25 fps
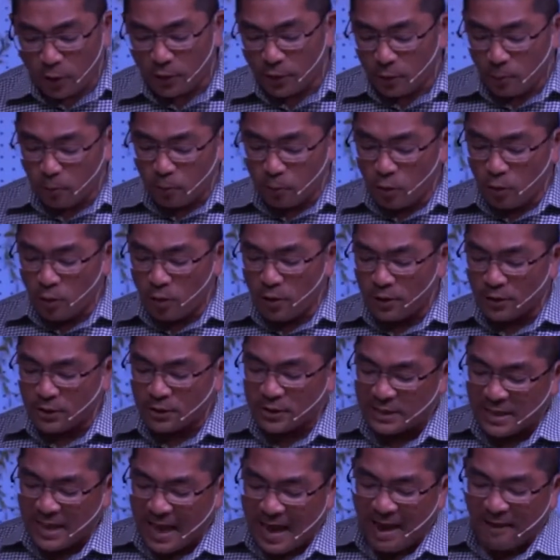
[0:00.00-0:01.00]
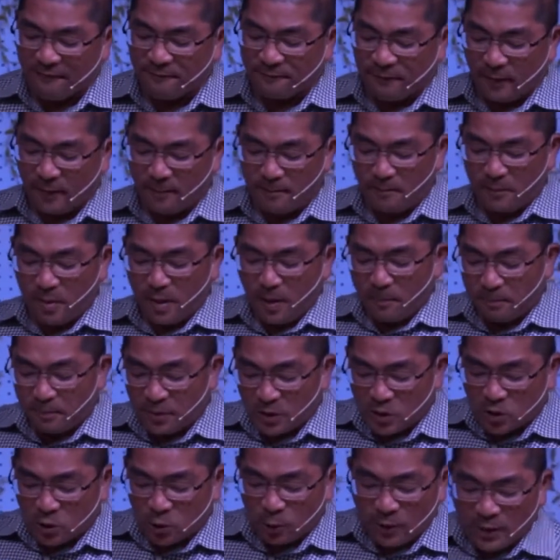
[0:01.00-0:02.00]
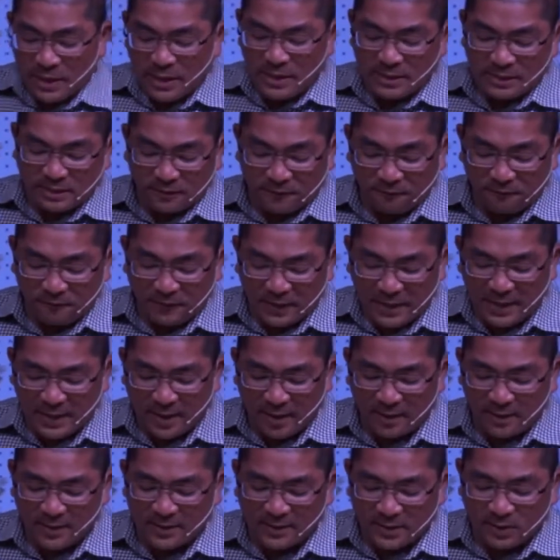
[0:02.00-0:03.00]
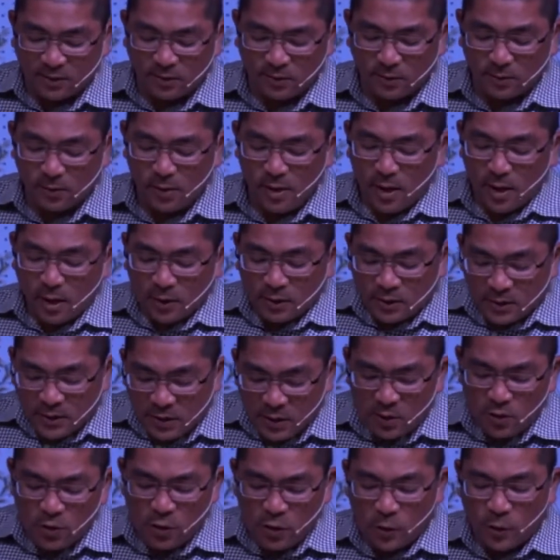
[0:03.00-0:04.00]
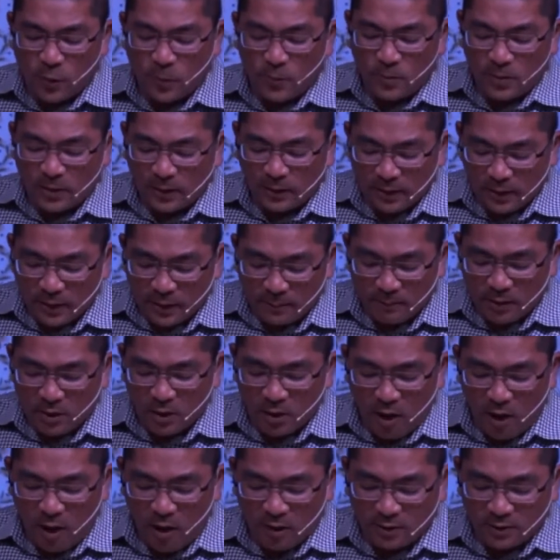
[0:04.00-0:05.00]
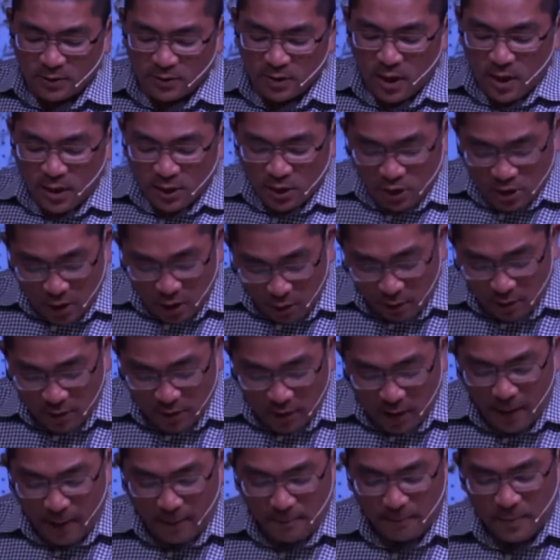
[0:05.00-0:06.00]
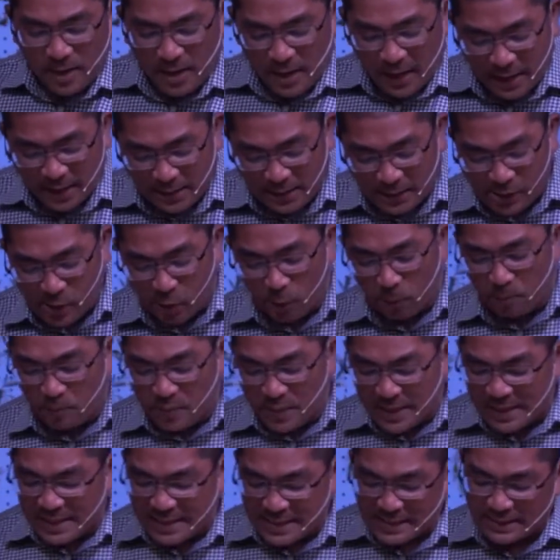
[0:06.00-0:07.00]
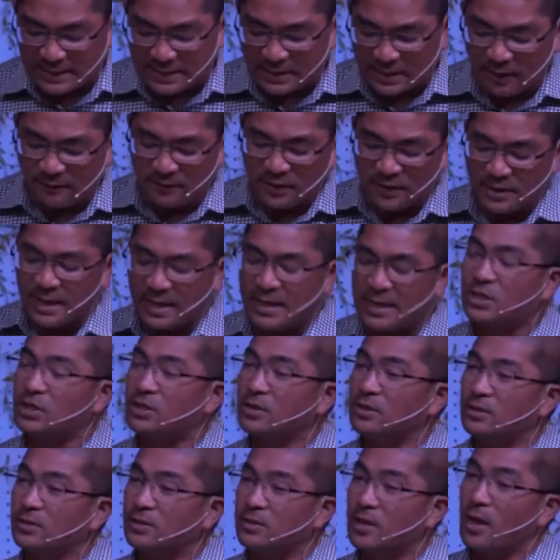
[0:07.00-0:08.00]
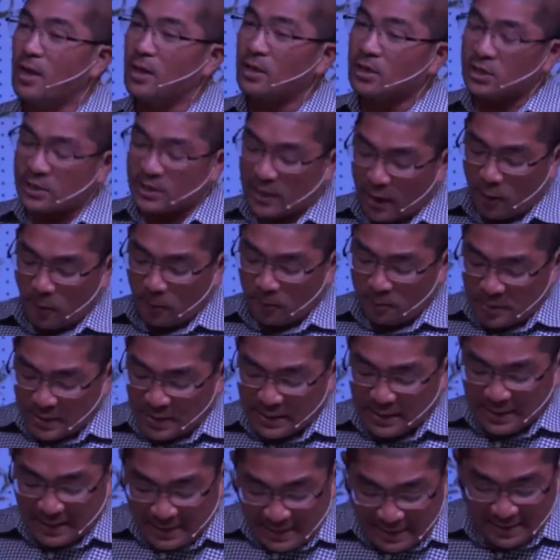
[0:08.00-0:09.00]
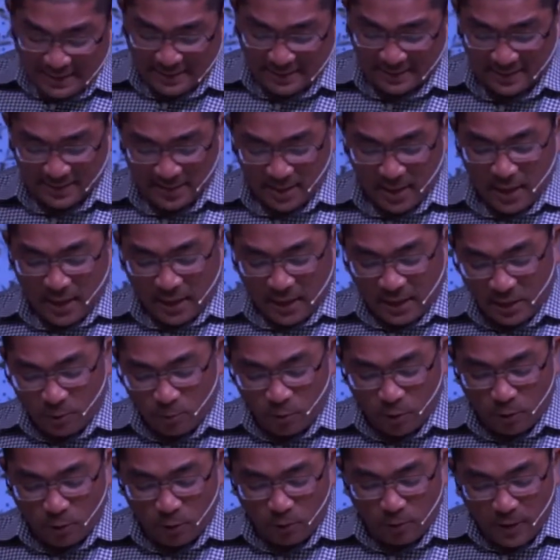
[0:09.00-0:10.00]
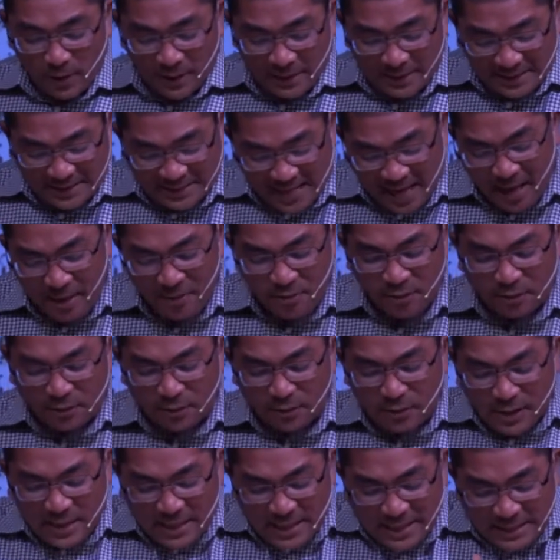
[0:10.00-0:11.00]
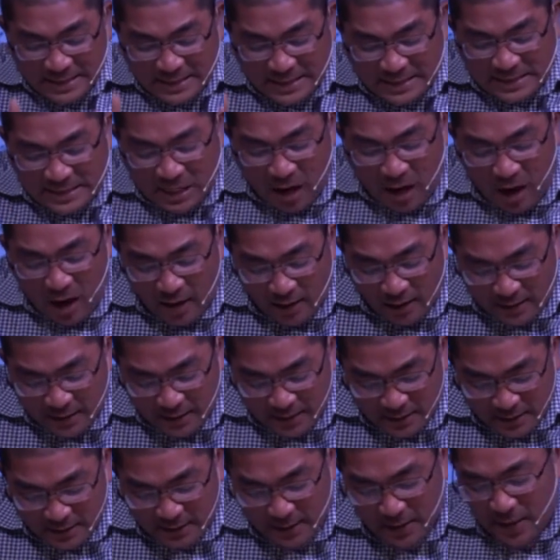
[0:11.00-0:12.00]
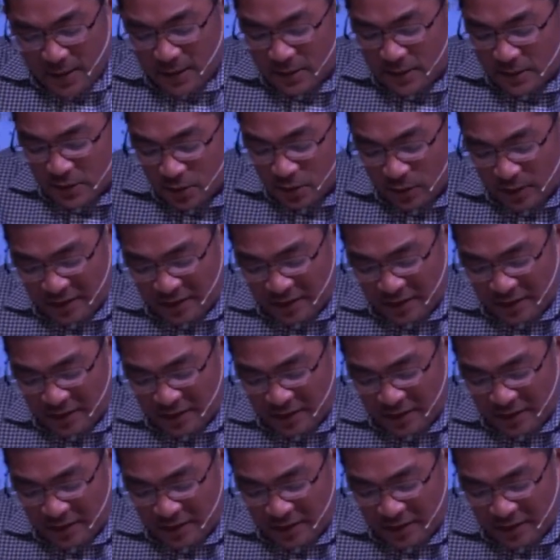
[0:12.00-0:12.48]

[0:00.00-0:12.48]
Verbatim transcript: the ruler's staff from between his feet until to whom it belongs shall come, and the obedience of the nations shall be his. He will tether his donkey to